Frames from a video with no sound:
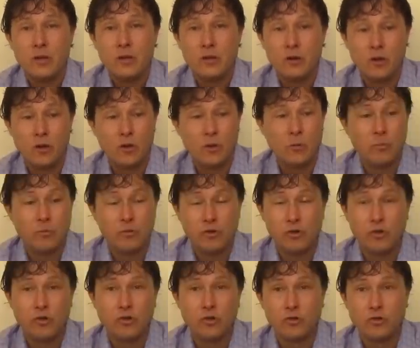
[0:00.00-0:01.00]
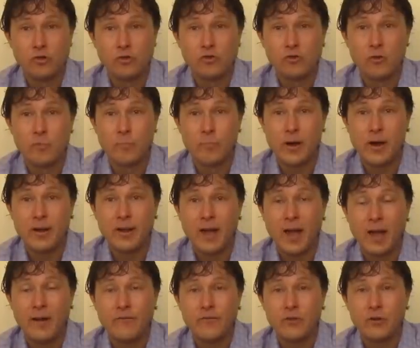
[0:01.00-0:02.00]
You know, should your juicer
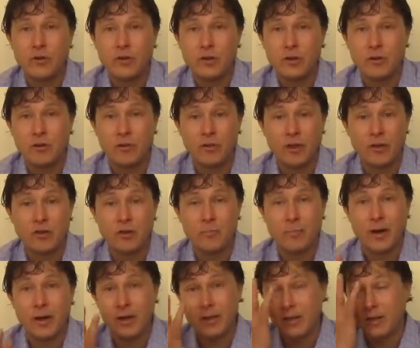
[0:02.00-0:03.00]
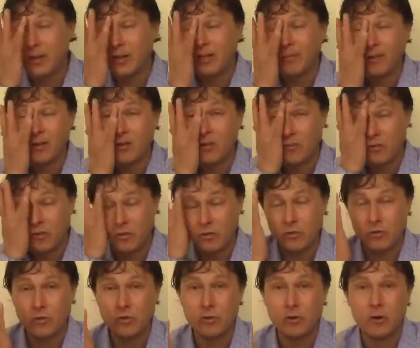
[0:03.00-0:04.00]
break after a year, like you buy an inexpensive
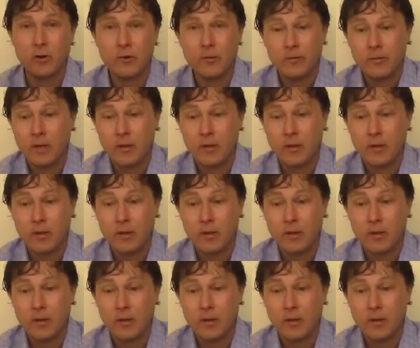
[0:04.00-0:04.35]
juicer,